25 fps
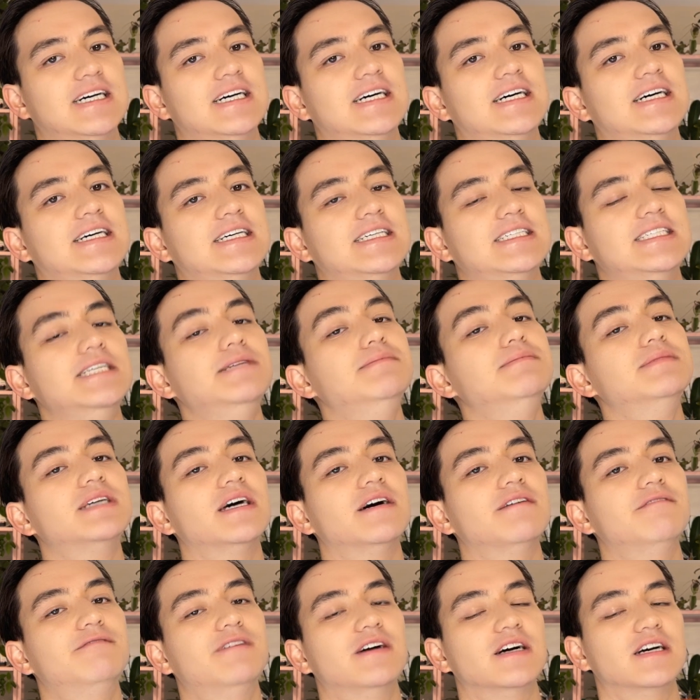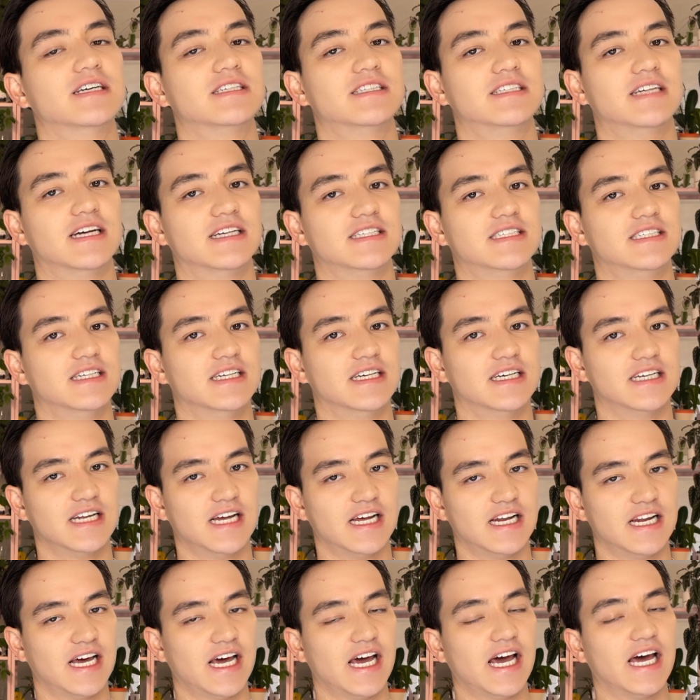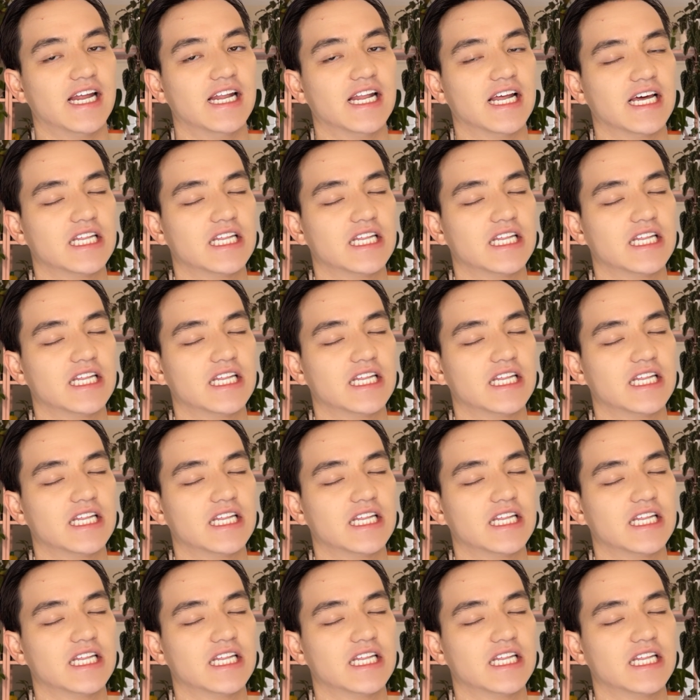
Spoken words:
seemed to have fungus gnats in it, and I had like